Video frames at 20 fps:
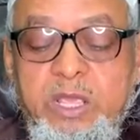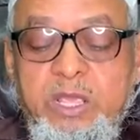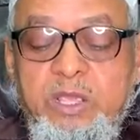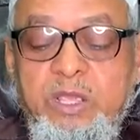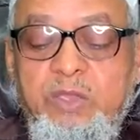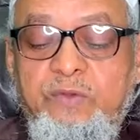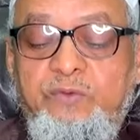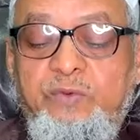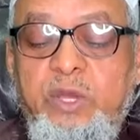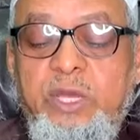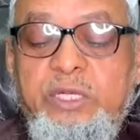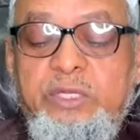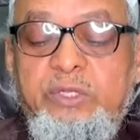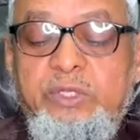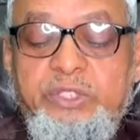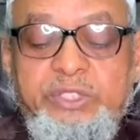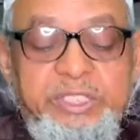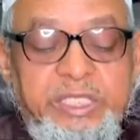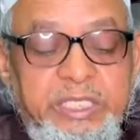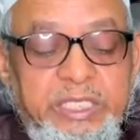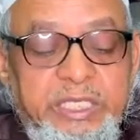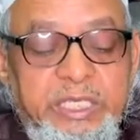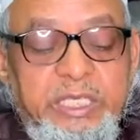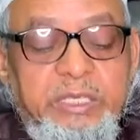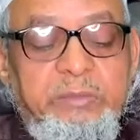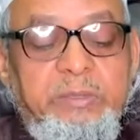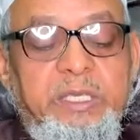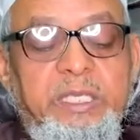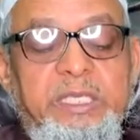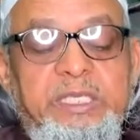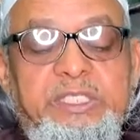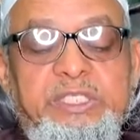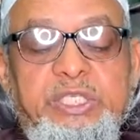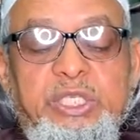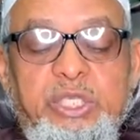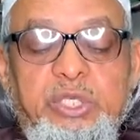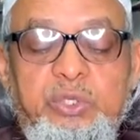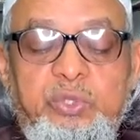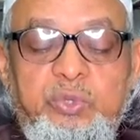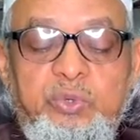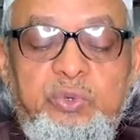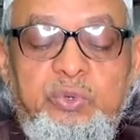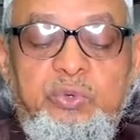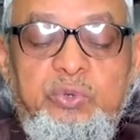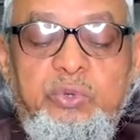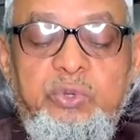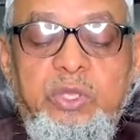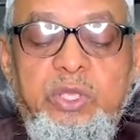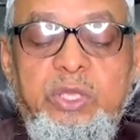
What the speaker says: If you are not seeing Him, He is seeing you.